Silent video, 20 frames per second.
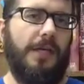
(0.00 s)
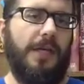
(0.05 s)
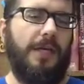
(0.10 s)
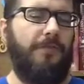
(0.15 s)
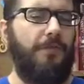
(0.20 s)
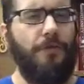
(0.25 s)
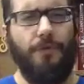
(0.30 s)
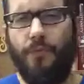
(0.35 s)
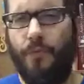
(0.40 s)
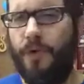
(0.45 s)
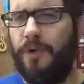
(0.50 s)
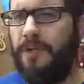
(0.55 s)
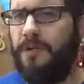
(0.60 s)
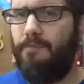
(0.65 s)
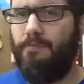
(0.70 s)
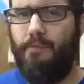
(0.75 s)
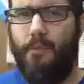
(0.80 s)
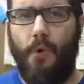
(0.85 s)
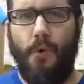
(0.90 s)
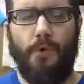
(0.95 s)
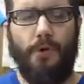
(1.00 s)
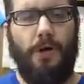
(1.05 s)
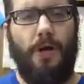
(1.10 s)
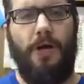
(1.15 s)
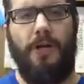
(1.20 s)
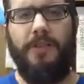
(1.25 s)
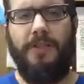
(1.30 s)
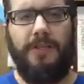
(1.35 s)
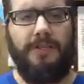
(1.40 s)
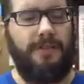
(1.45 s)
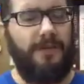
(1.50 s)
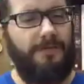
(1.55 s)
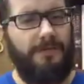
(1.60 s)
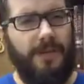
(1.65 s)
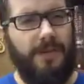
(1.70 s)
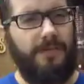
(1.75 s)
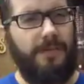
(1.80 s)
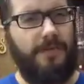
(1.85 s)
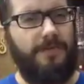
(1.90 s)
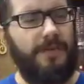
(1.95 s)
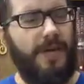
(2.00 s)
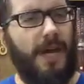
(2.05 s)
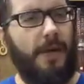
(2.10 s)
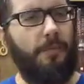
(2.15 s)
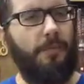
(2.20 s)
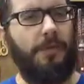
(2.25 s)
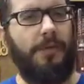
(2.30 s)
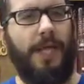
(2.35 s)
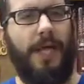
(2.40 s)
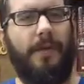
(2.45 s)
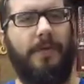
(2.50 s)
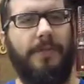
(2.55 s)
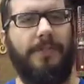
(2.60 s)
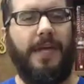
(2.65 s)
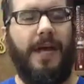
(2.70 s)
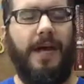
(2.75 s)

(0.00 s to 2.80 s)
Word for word: If you're wanting more on this, if, if, if time would allow us,